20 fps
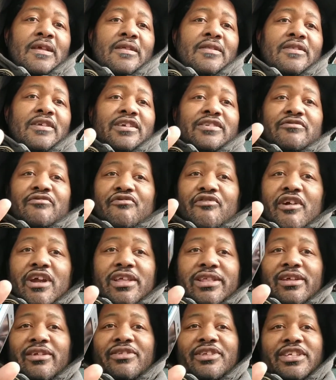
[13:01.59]
There's very
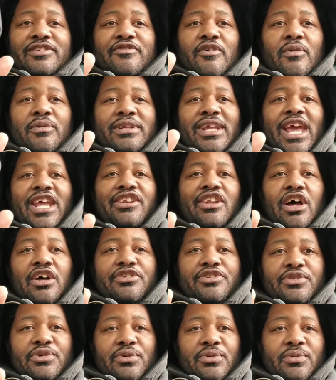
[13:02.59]
little this phone cannot
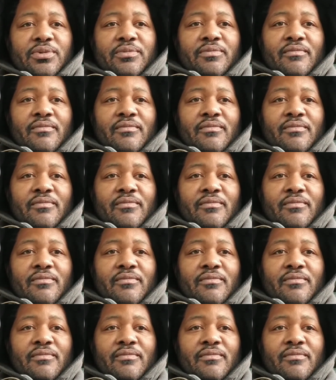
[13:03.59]
do.